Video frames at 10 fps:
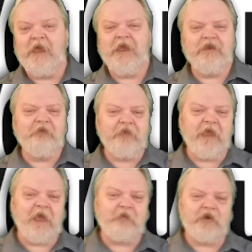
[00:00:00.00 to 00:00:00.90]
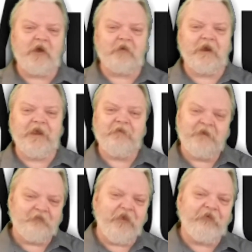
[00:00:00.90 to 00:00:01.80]
And if you haven't already,
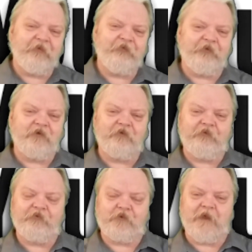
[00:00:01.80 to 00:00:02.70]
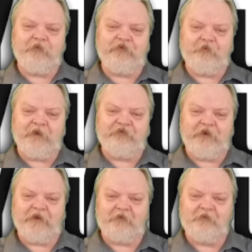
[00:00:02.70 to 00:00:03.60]
please consider subscribing to my
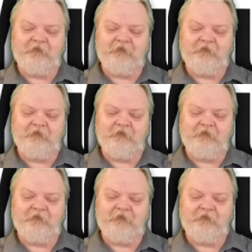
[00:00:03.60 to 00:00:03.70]
channel.